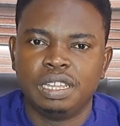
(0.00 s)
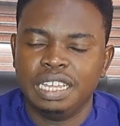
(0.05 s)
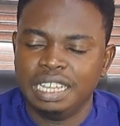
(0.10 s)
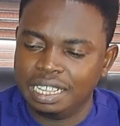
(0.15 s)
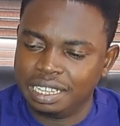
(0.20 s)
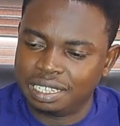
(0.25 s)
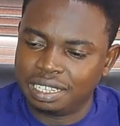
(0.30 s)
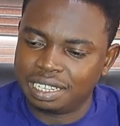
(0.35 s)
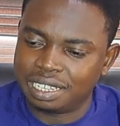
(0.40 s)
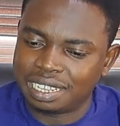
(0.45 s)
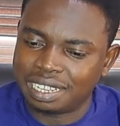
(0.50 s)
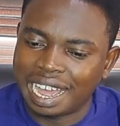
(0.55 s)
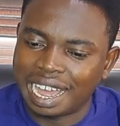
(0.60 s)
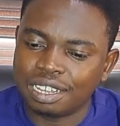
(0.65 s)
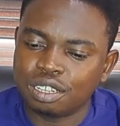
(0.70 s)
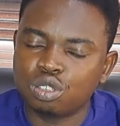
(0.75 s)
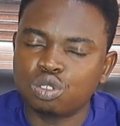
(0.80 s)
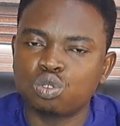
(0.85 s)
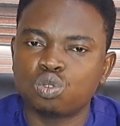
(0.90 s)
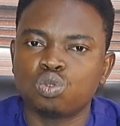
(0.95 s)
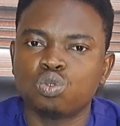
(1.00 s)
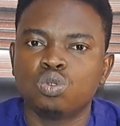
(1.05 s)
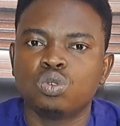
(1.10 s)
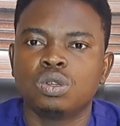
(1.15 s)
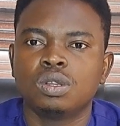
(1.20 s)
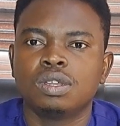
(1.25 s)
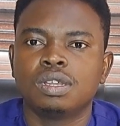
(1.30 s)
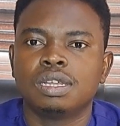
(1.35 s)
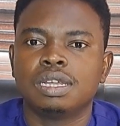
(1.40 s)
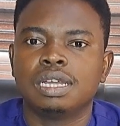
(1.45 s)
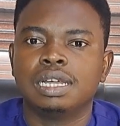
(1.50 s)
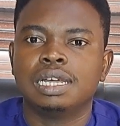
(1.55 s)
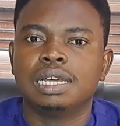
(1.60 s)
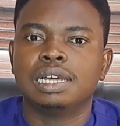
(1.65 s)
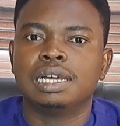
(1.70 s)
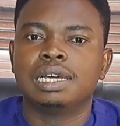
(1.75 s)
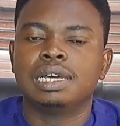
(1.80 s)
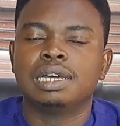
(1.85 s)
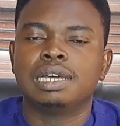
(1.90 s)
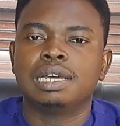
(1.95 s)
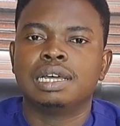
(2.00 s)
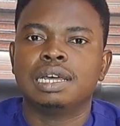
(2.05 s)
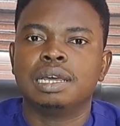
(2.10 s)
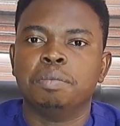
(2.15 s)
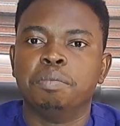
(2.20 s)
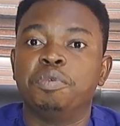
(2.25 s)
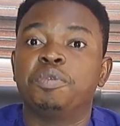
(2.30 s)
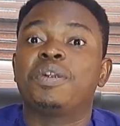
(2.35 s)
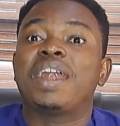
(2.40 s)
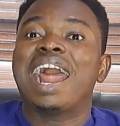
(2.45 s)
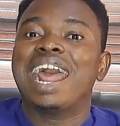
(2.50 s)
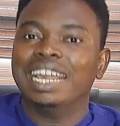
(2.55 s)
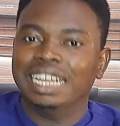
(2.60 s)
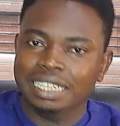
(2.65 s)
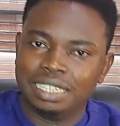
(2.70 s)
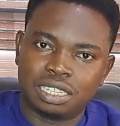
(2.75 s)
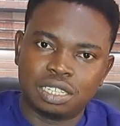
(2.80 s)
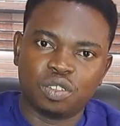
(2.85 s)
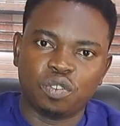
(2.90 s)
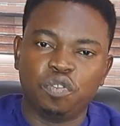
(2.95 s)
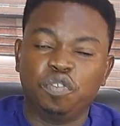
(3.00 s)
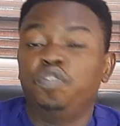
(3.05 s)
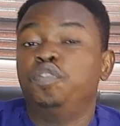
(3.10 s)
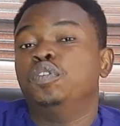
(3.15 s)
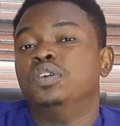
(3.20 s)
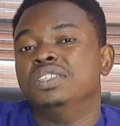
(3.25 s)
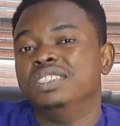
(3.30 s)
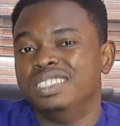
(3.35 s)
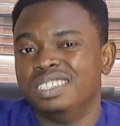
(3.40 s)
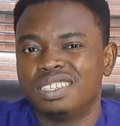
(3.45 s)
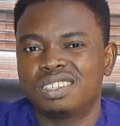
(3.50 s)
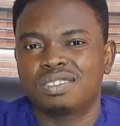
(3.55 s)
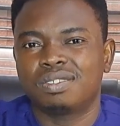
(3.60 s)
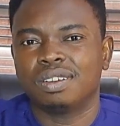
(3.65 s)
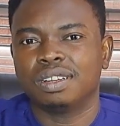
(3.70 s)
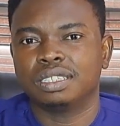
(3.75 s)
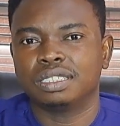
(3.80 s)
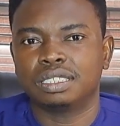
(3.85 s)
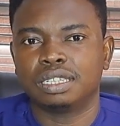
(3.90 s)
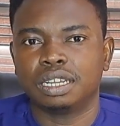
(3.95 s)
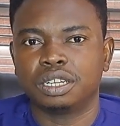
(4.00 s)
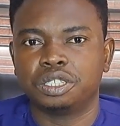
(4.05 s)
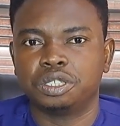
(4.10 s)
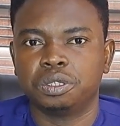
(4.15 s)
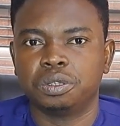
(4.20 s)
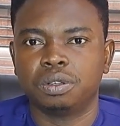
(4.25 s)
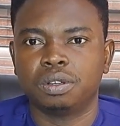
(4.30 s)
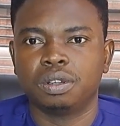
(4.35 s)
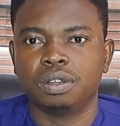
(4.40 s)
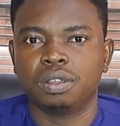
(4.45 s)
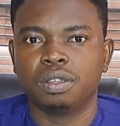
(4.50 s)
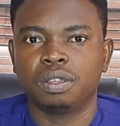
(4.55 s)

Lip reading: Is the title right for this transaction?